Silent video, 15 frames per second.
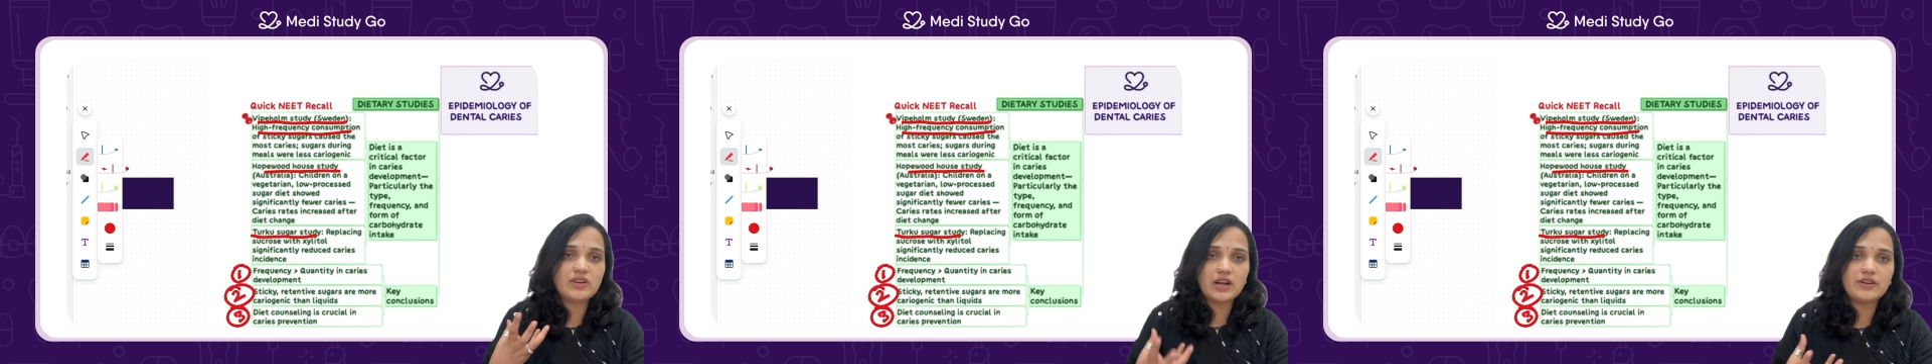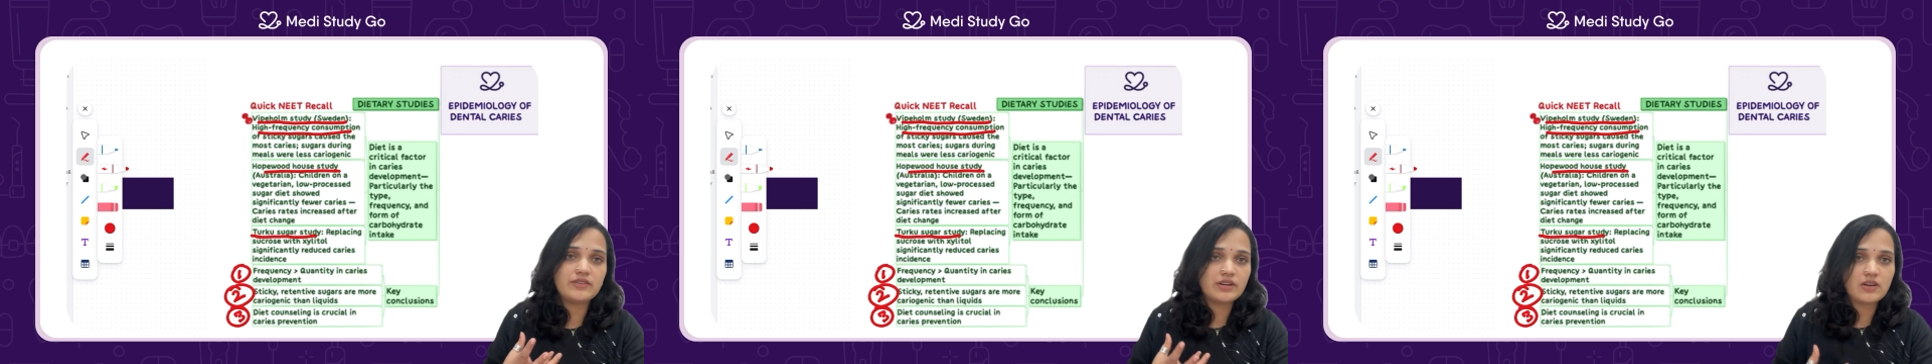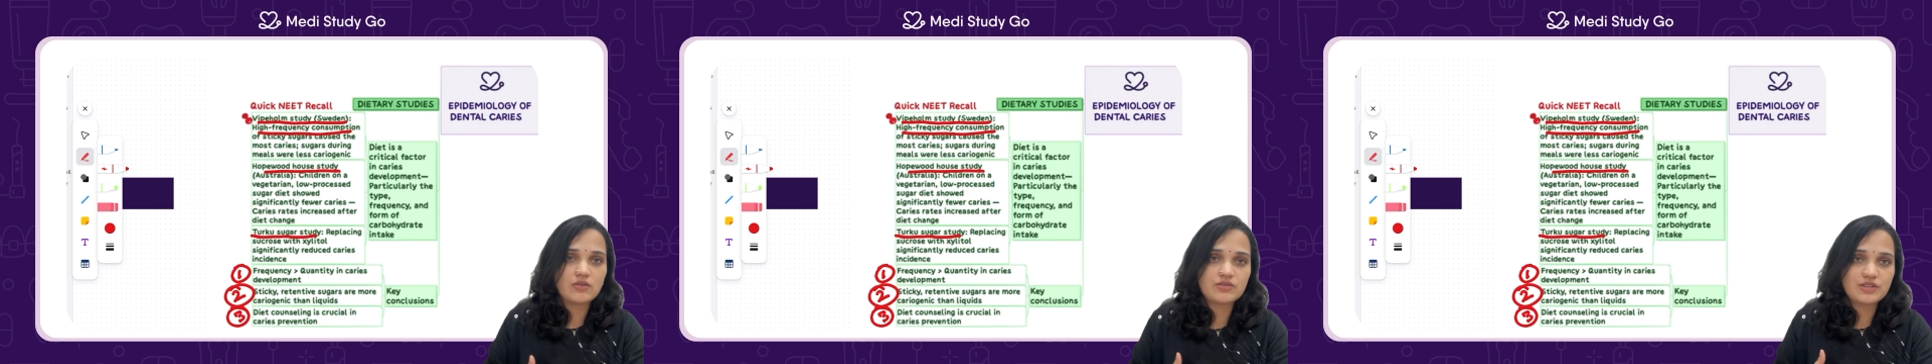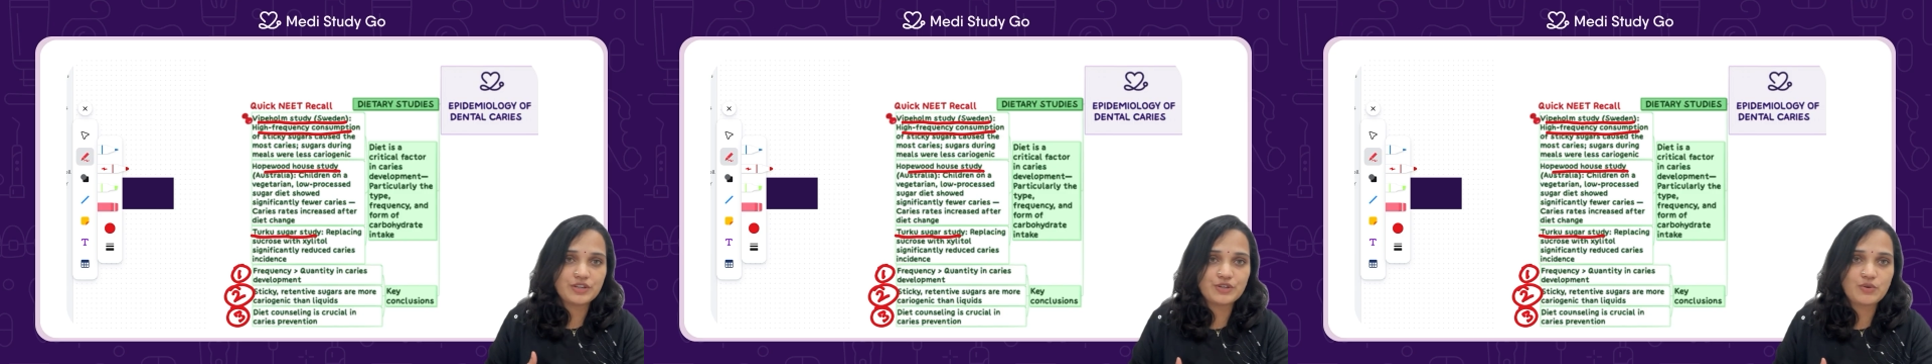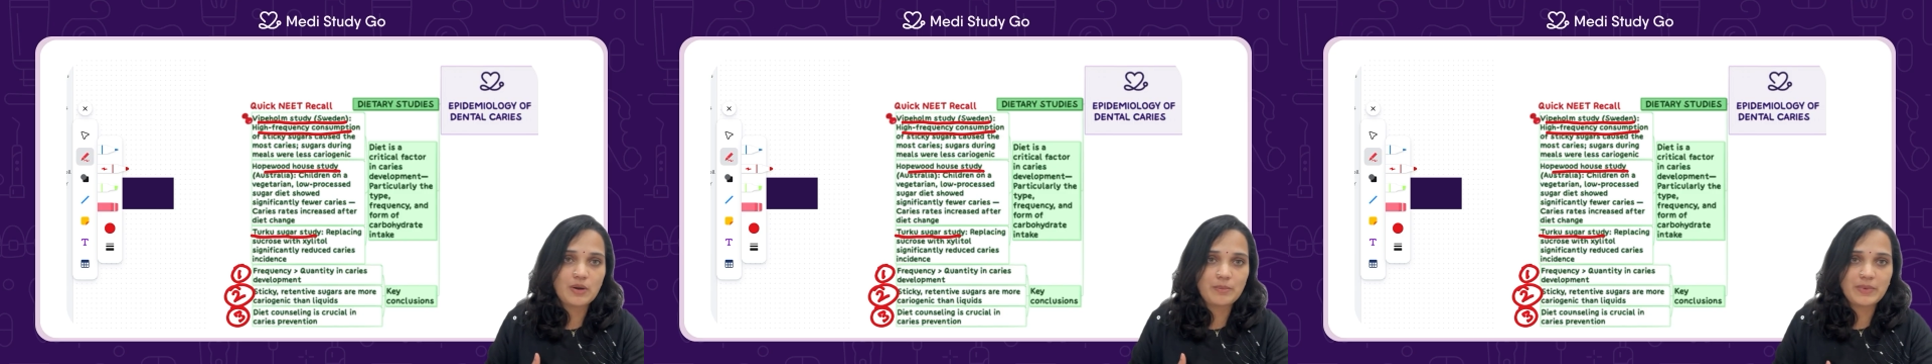dietary counseling
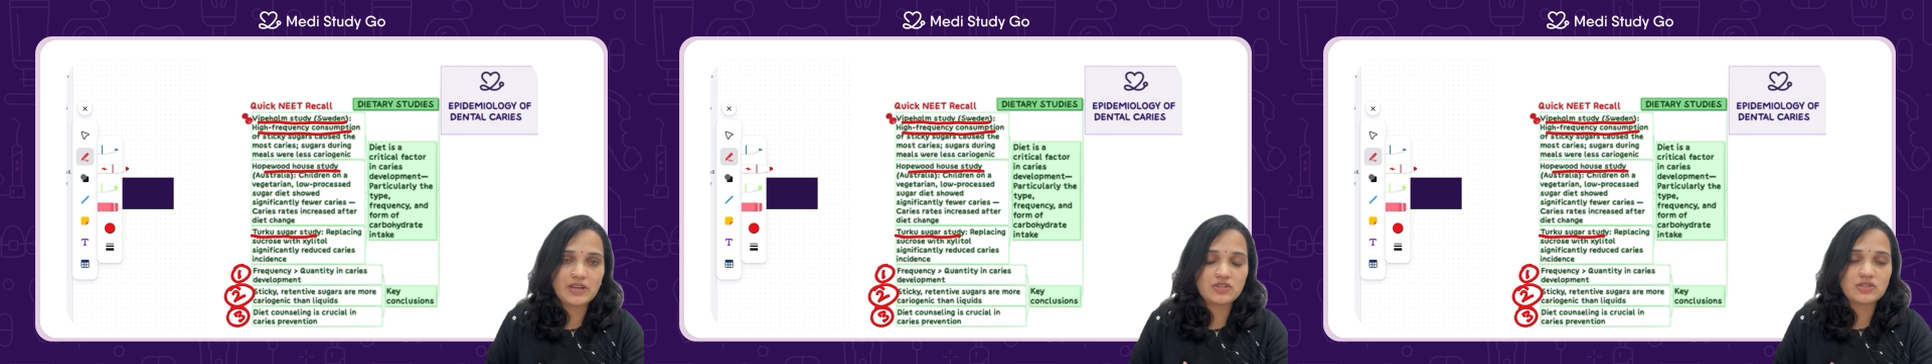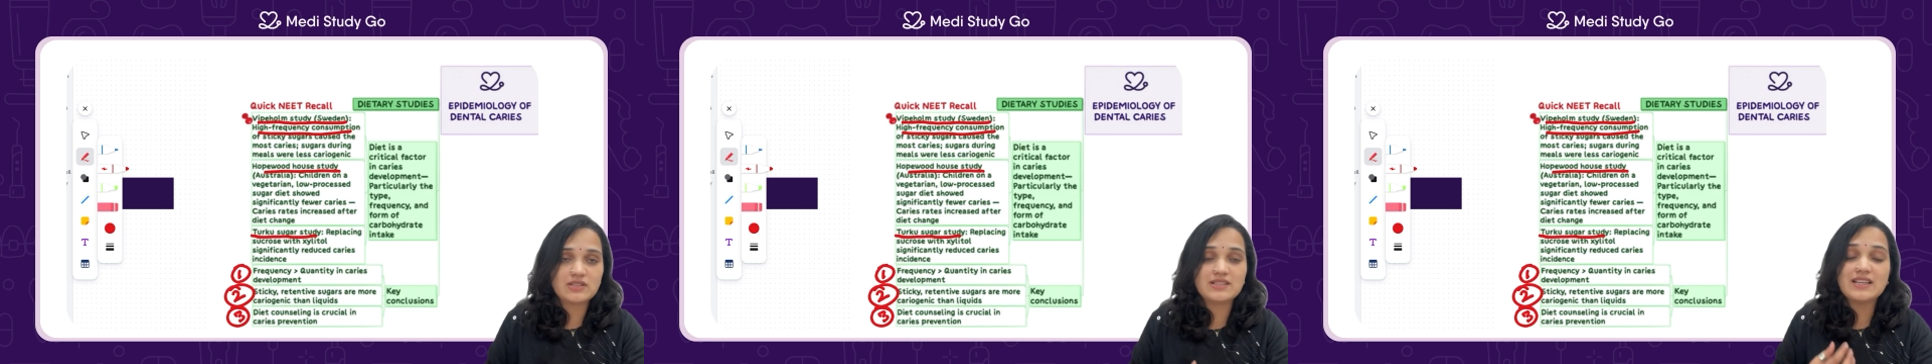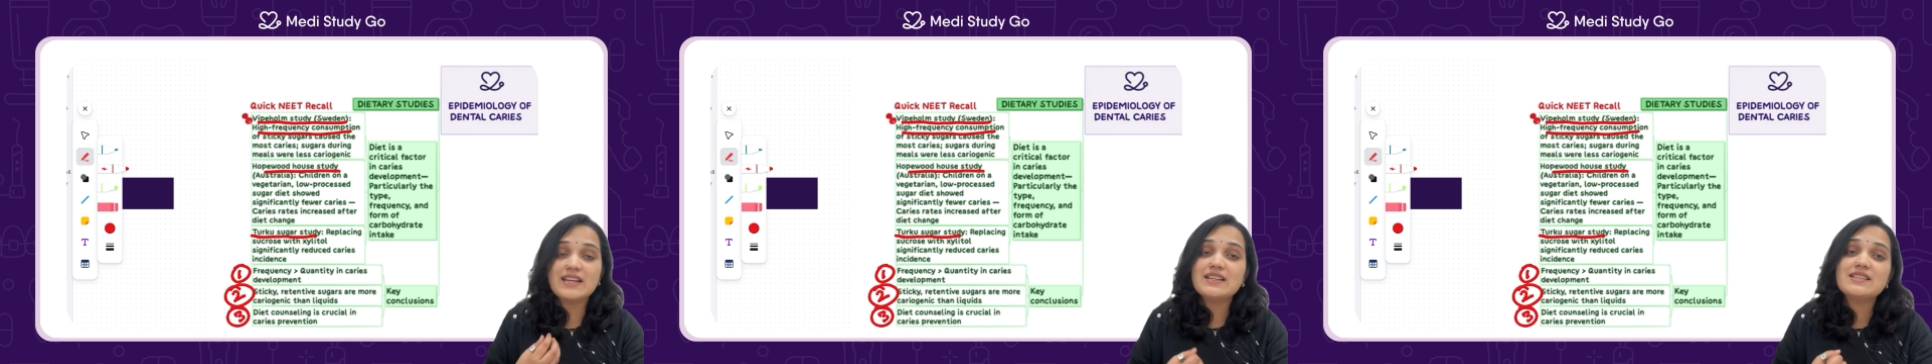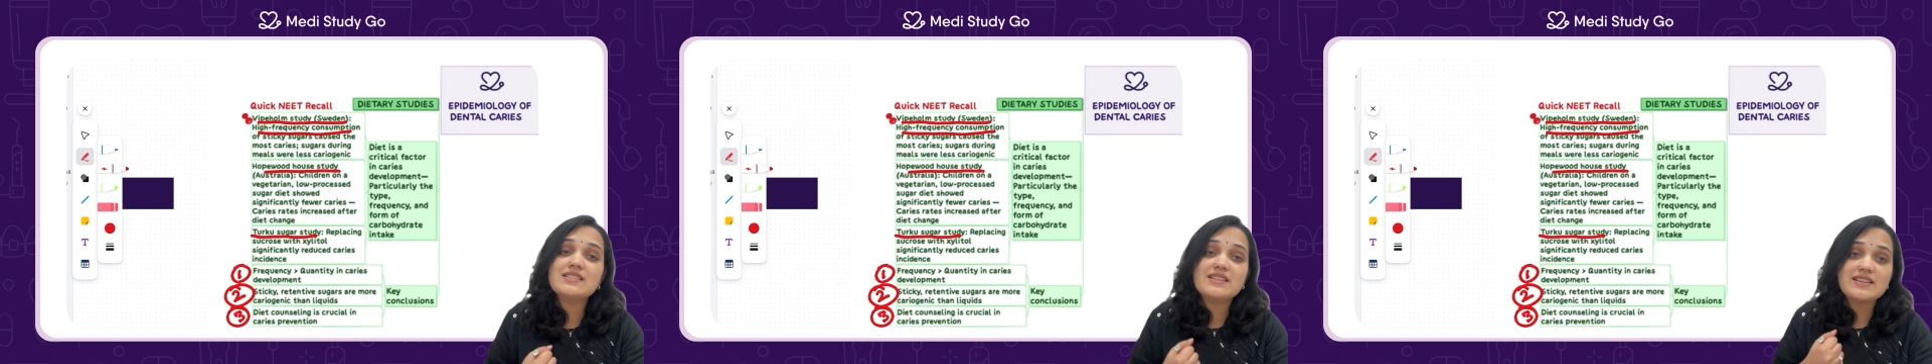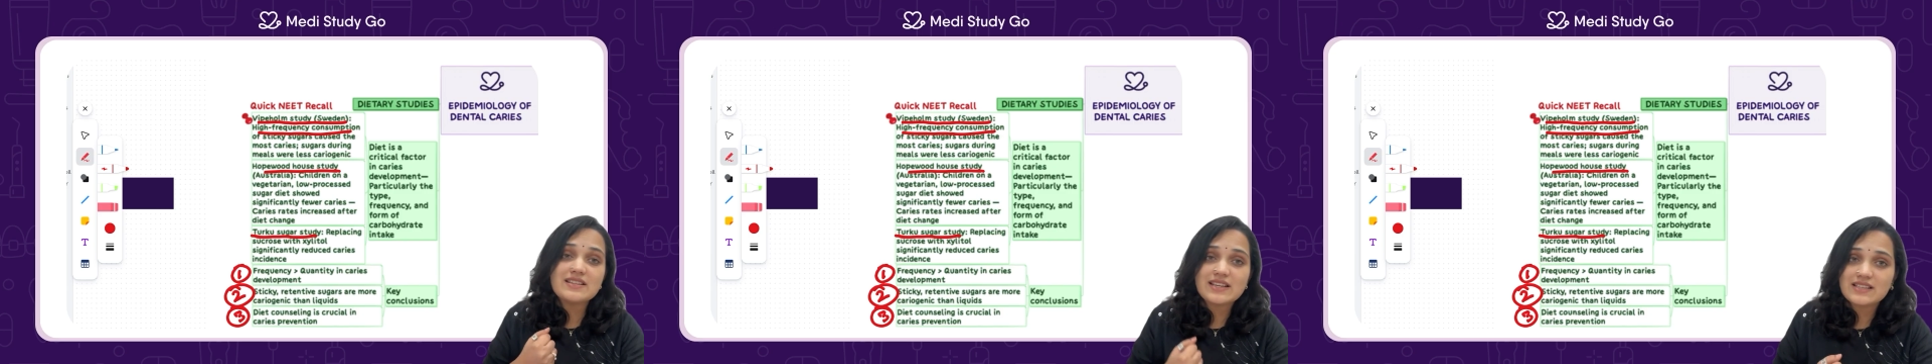to our patients. It
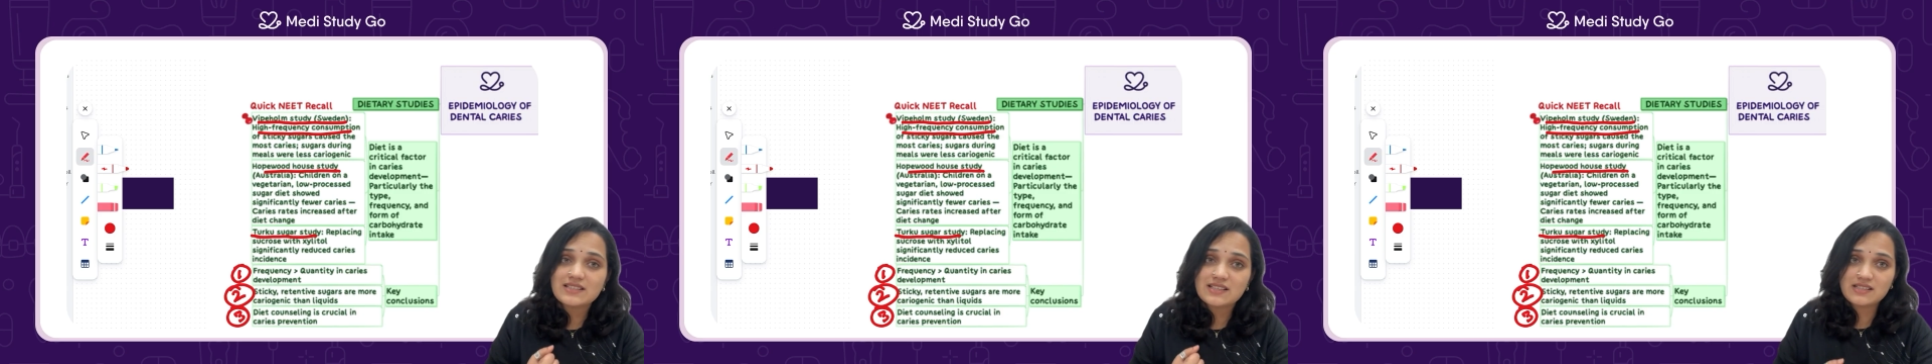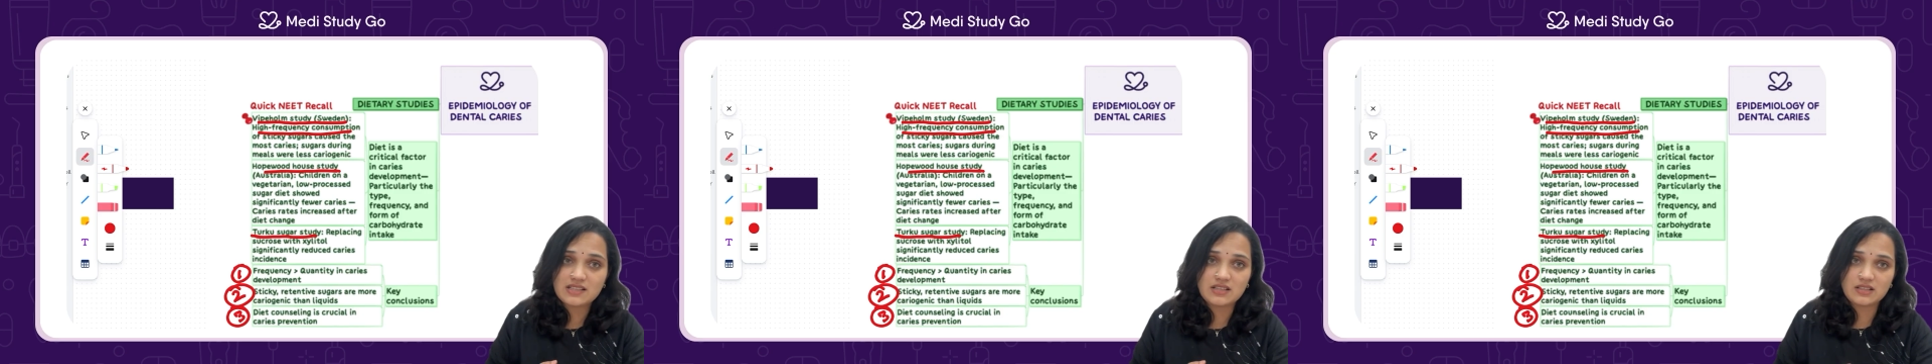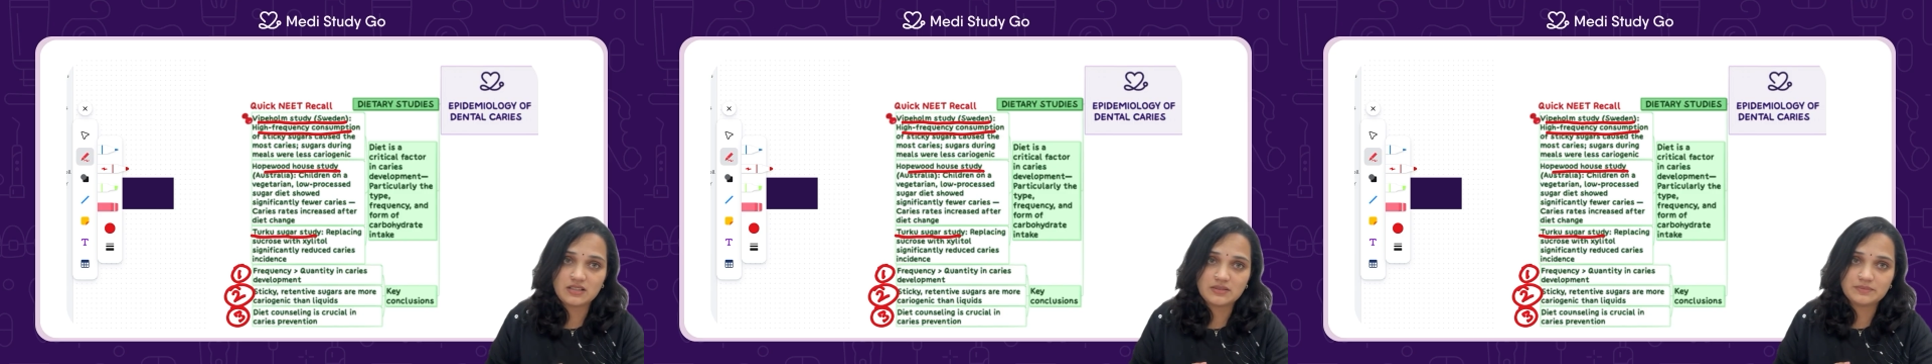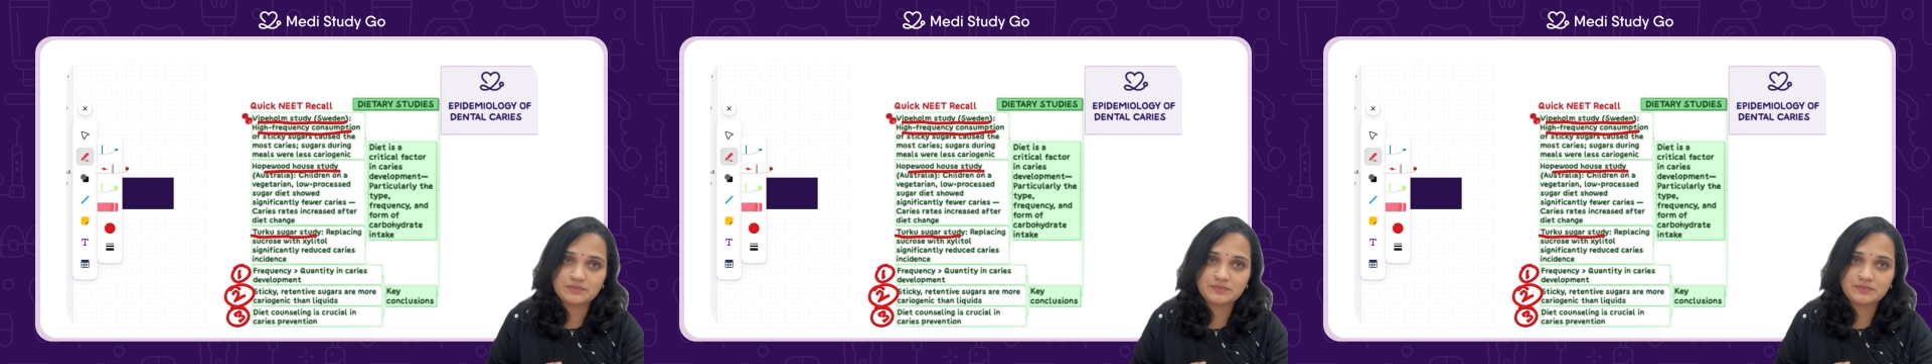is necessary.